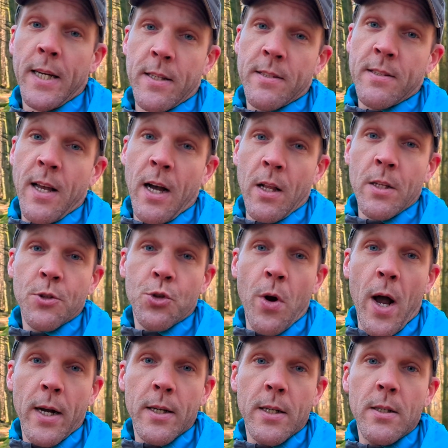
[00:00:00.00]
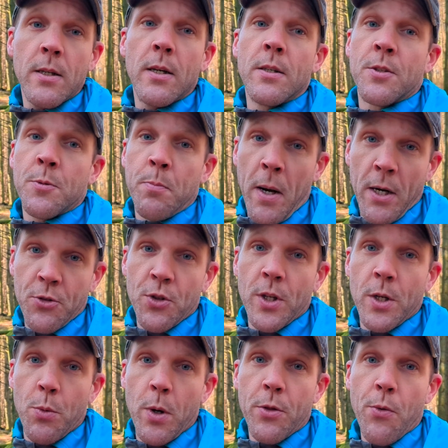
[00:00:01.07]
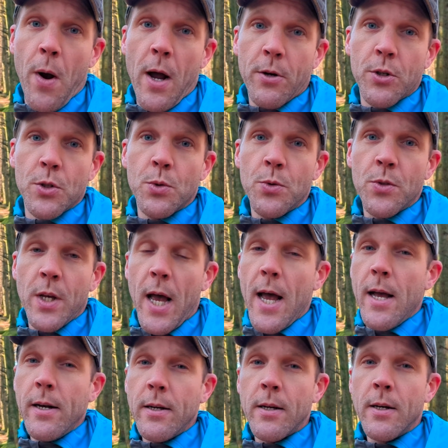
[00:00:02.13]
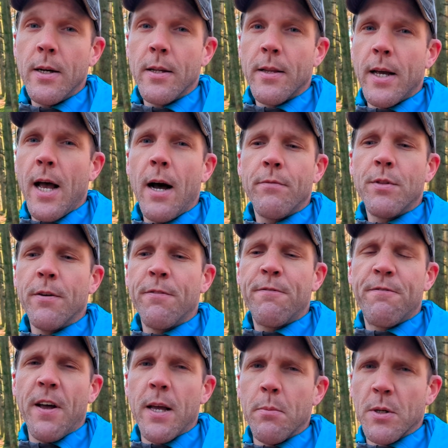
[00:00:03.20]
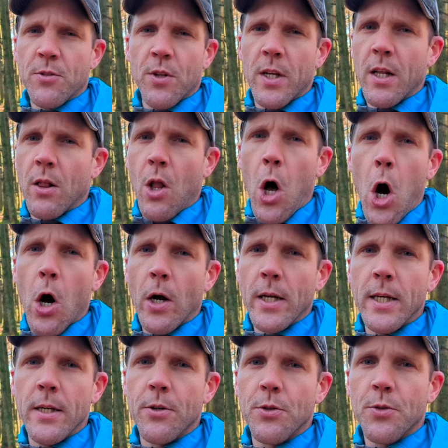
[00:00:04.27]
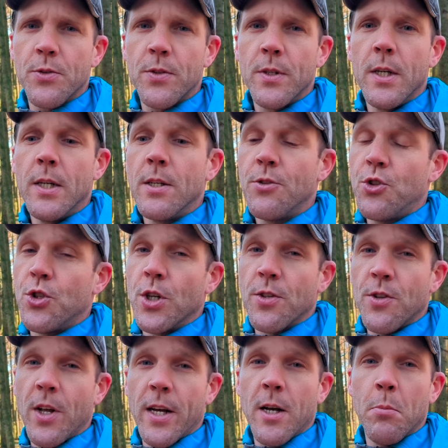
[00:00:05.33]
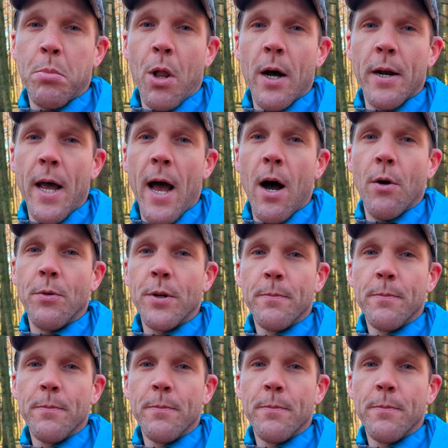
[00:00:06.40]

excel in tracking, especially with raccoons, and they have the famously long ears, just like a bloodhound.